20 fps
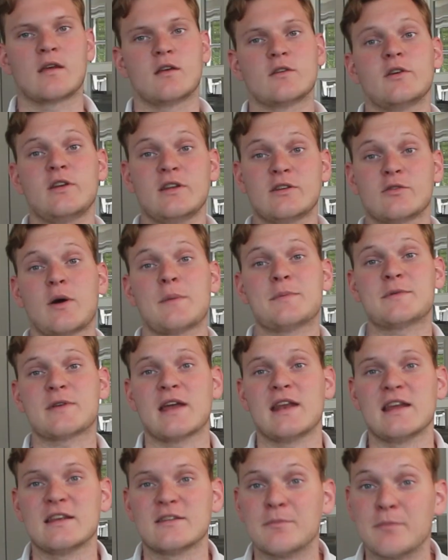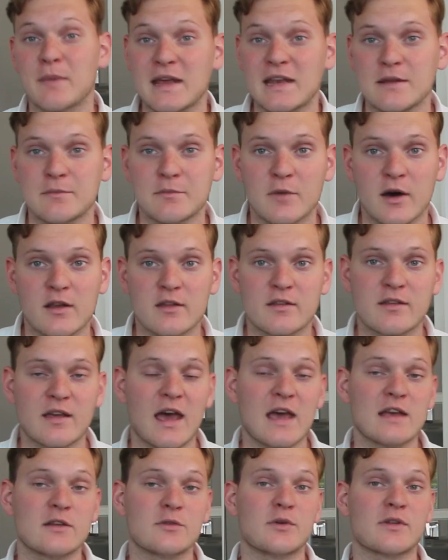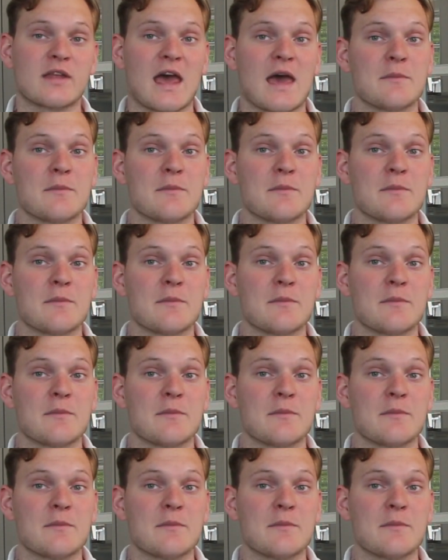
So this website is mainly monetized with